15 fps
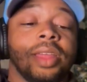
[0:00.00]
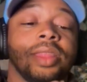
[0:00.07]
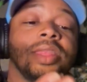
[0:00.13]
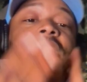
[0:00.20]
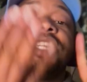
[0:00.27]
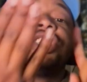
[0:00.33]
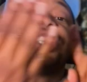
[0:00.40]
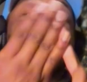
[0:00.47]

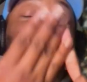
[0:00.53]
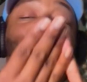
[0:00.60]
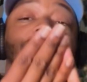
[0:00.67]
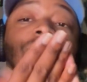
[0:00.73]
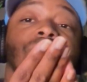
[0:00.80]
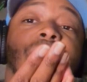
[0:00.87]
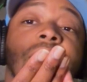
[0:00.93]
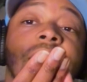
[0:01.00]
that chops
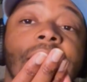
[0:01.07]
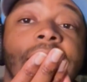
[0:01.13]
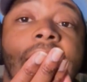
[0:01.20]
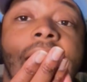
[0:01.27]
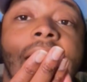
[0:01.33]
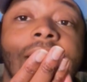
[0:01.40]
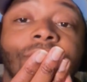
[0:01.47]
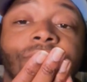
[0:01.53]
its prey in
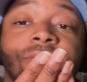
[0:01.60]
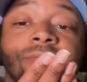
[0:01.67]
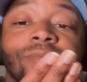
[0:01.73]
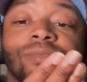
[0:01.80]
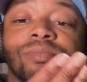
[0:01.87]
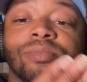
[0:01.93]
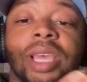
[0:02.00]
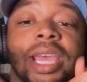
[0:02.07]
half
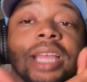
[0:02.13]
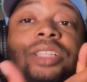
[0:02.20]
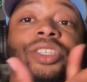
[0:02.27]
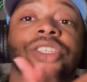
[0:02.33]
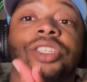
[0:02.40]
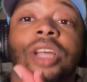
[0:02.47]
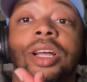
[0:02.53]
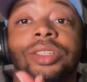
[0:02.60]
and
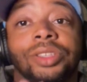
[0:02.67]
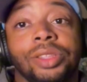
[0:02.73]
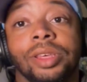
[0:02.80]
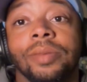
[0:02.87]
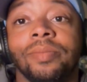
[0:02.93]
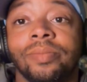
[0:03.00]
stuns them.